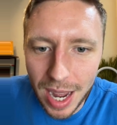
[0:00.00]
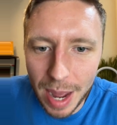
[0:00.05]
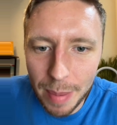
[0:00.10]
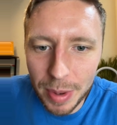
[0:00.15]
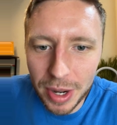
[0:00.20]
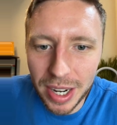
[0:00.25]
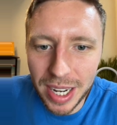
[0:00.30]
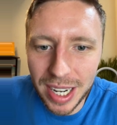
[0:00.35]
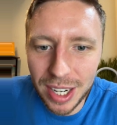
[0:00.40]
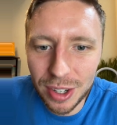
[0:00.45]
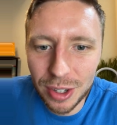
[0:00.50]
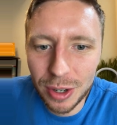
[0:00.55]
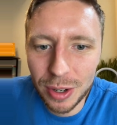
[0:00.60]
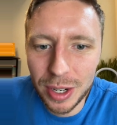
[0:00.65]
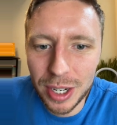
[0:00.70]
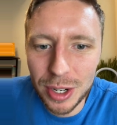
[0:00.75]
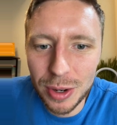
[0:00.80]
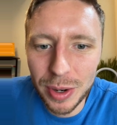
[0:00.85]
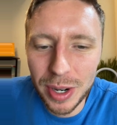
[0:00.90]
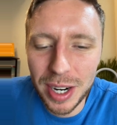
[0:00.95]
I'm a
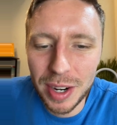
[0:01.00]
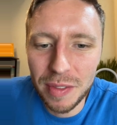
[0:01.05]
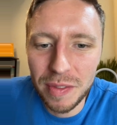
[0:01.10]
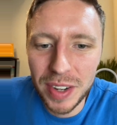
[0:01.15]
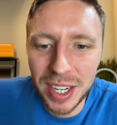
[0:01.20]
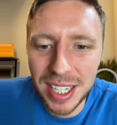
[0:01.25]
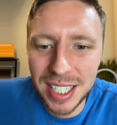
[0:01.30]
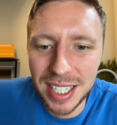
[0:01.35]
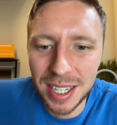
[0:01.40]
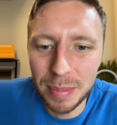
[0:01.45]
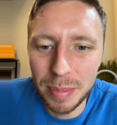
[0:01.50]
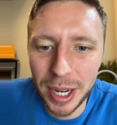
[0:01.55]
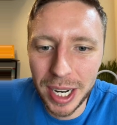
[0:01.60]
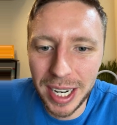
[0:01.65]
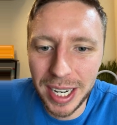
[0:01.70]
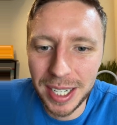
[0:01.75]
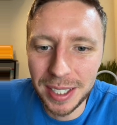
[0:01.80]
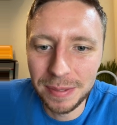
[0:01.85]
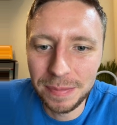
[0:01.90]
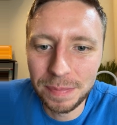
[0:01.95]
landlord, you're evicted,
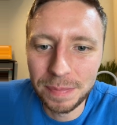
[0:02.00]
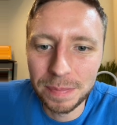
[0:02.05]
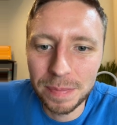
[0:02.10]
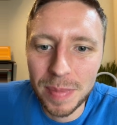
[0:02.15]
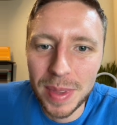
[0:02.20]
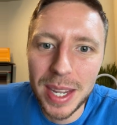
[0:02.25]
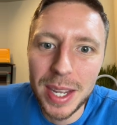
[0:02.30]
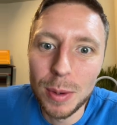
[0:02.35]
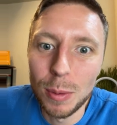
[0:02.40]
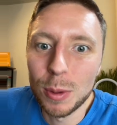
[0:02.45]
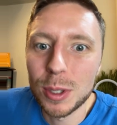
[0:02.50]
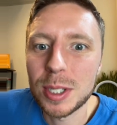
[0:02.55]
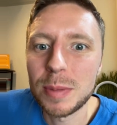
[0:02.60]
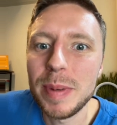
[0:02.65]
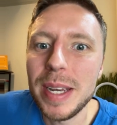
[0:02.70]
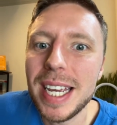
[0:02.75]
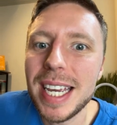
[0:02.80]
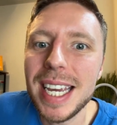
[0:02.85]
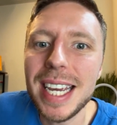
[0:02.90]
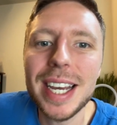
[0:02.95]
buddy. Well,
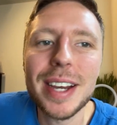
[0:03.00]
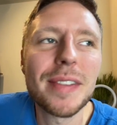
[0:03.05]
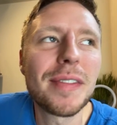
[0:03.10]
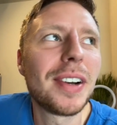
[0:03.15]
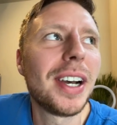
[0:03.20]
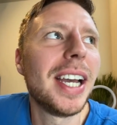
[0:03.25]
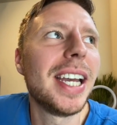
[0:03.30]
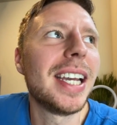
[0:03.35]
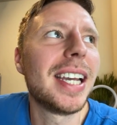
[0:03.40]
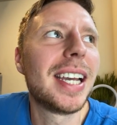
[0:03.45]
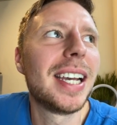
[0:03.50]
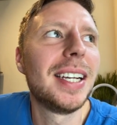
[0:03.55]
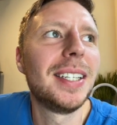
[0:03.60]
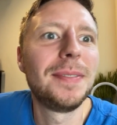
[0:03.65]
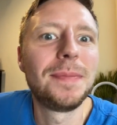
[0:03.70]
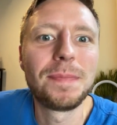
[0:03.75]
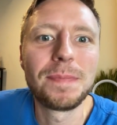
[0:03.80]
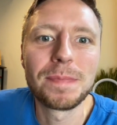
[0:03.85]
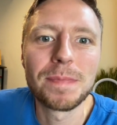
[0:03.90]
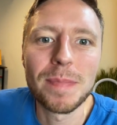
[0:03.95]
speaking of like,
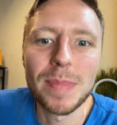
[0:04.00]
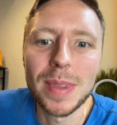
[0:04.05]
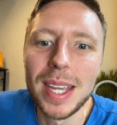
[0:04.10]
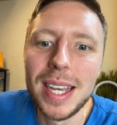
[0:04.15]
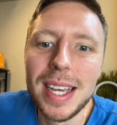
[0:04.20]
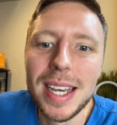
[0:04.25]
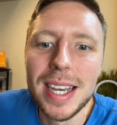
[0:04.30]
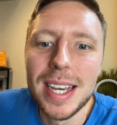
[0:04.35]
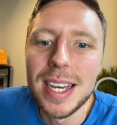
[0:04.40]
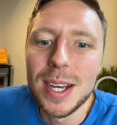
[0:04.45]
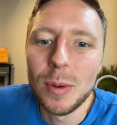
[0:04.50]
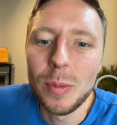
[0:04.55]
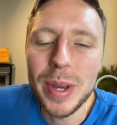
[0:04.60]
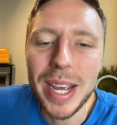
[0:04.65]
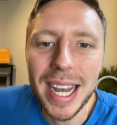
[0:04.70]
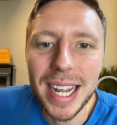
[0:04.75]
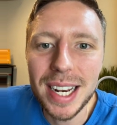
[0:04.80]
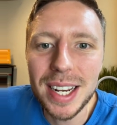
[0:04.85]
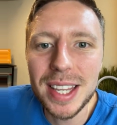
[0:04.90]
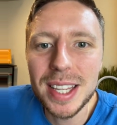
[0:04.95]

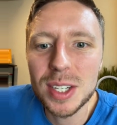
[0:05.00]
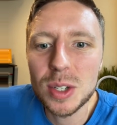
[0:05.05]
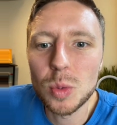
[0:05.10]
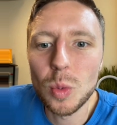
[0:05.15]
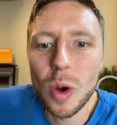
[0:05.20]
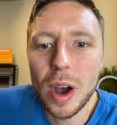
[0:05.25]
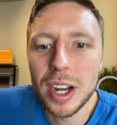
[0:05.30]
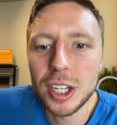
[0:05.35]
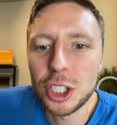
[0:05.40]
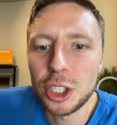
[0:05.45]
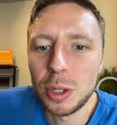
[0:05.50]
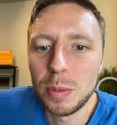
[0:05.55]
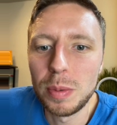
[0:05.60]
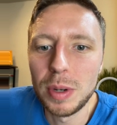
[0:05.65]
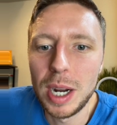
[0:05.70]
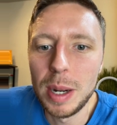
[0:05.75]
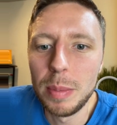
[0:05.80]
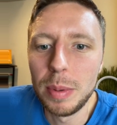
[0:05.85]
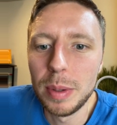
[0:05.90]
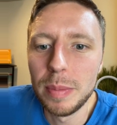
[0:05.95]
we had this washer
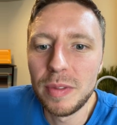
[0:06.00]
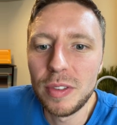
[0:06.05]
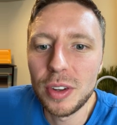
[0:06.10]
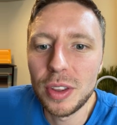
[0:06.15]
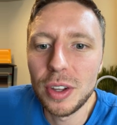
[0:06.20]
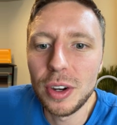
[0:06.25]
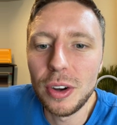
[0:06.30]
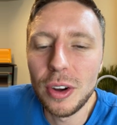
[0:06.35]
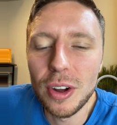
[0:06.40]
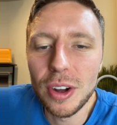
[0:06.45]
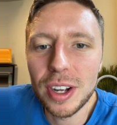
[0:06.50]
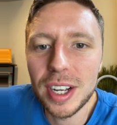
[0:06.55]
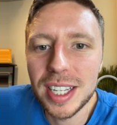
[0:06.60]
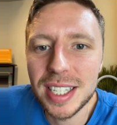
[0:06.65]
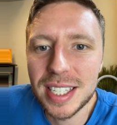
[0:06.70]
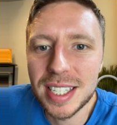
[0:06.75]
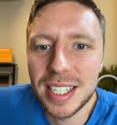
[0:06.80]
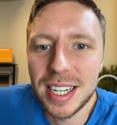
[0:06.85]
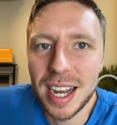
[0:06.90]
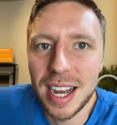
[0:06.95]
problem for the
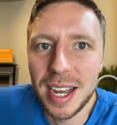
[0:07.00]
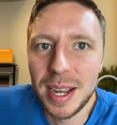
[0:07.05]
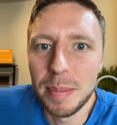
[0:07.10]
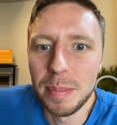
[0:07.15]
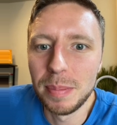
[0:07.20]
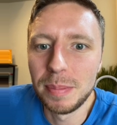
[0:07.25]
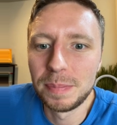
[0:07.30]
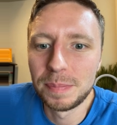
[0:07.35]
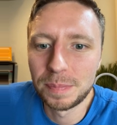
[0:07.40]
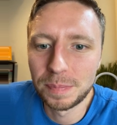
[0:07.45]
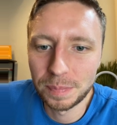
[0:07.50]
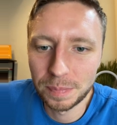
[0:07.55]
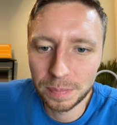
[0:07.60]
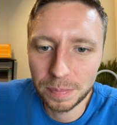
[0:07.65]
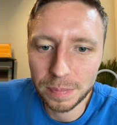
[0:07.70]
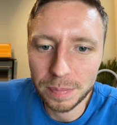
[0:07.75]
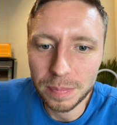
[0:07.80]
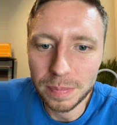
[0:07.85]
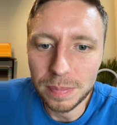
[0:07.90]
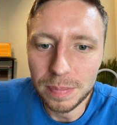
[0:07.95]
longest time.
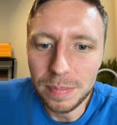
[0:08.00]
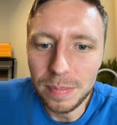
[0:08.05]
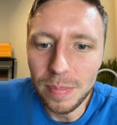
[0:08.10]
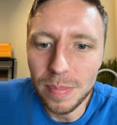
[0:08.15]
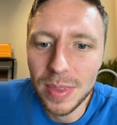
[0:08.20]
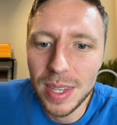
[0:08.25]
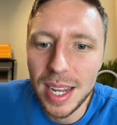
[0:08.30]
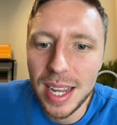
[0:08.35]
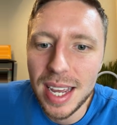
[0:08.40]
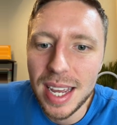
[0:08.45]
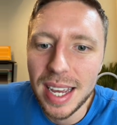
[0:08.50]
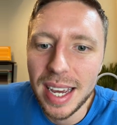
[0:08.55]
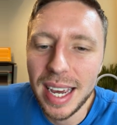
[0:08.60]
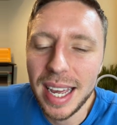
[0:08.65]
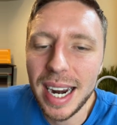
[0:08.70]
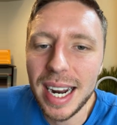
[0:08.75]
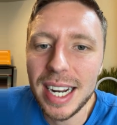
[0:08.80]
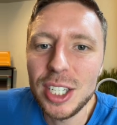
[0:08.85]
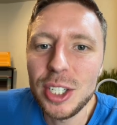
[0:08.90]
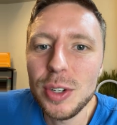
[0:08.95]

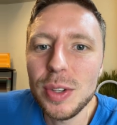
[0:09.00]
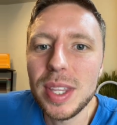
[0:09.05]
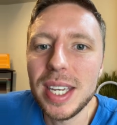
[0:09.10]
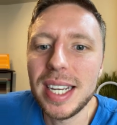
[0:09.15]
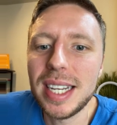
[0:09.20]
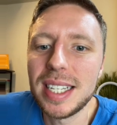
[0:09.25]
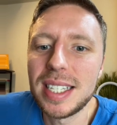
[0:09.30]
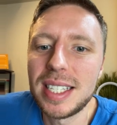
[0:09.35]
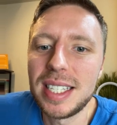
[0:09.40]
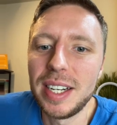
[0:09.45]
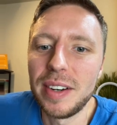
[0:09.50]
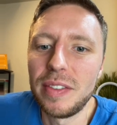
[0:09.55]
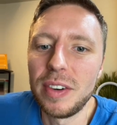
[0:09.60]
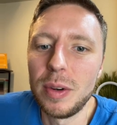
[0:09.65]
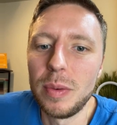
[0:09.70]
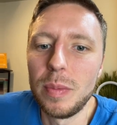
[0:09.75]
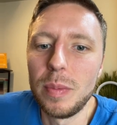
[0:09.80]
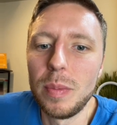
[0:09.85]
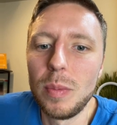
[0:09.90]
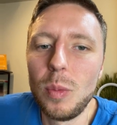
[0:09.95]
And I do think it's
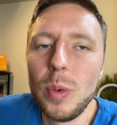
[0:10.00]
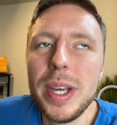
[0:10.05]
different.